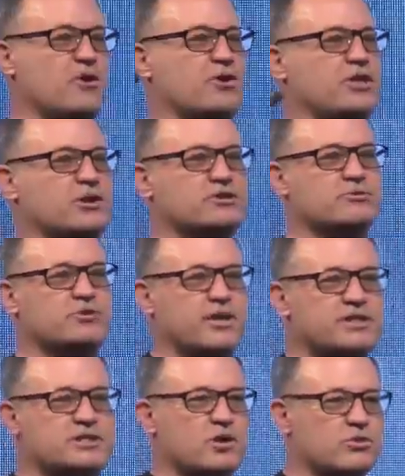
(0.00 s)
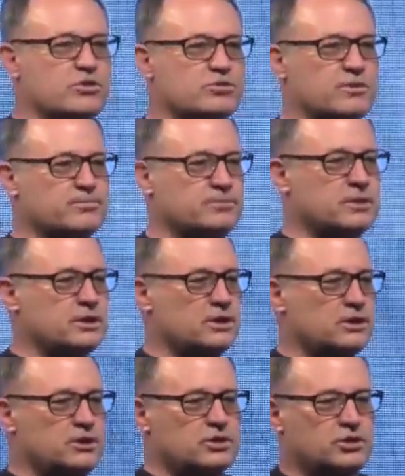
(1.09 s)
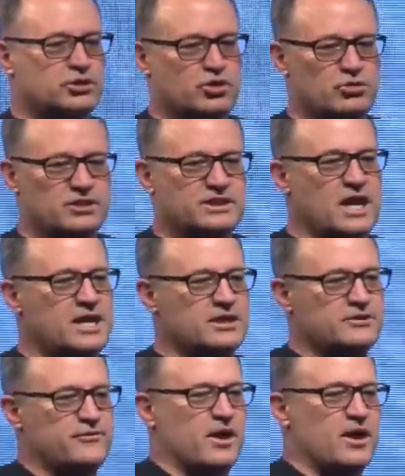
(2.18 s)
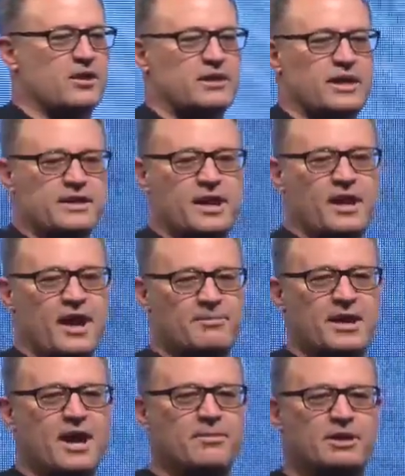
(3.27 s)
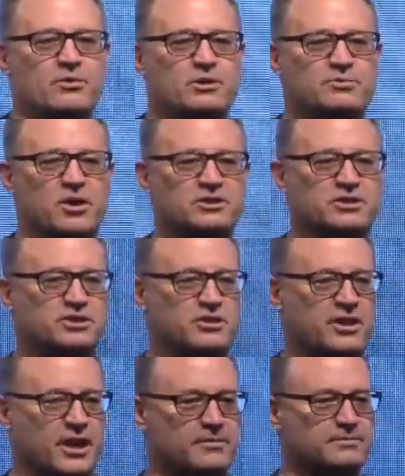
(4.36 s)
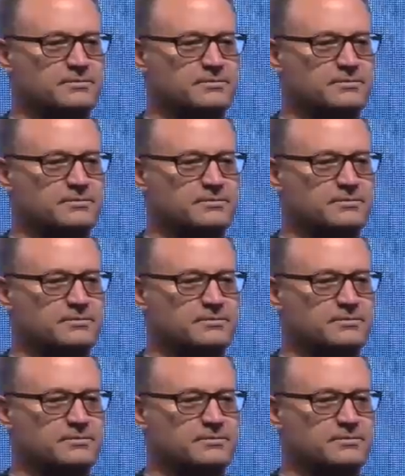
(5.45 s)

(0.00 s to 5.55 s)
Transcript: you already know some tricks, don't use them. Just Google science fair and yell at me how many responses you get.